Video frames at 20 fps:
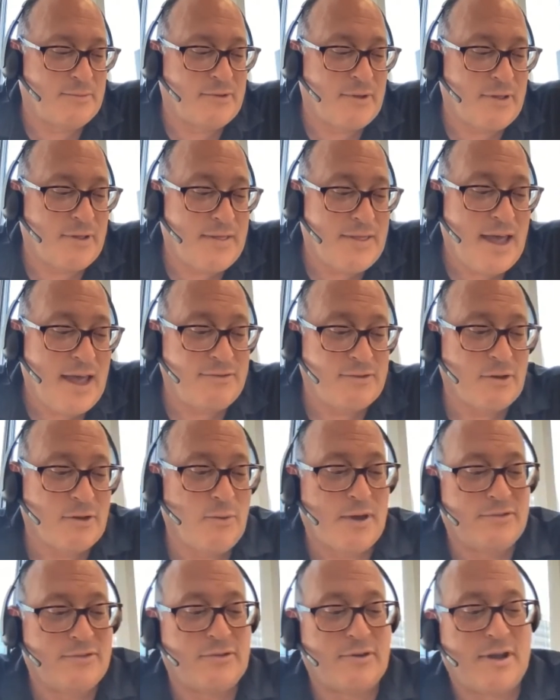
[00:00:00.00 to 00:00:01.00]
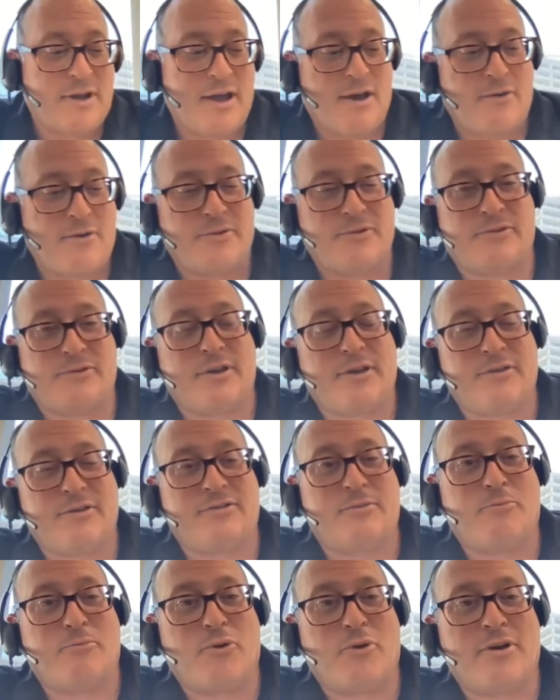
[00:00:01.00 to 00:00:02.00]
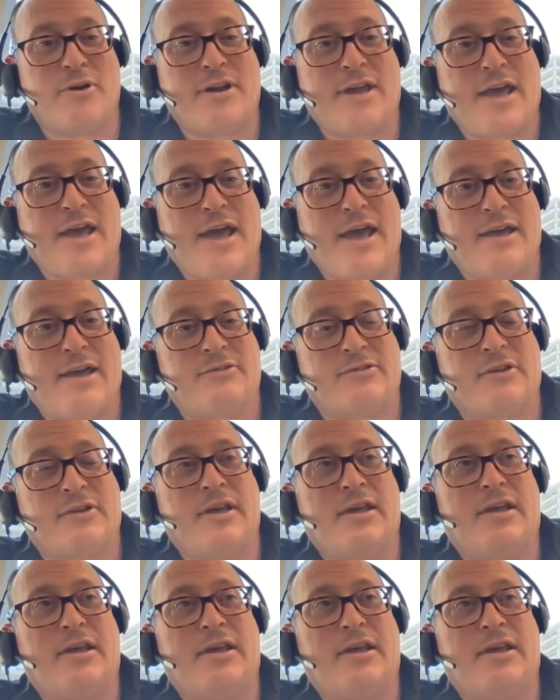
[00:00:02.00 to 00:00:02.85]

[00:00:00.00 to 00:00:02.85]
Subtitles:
So that's a question I always think is important to ask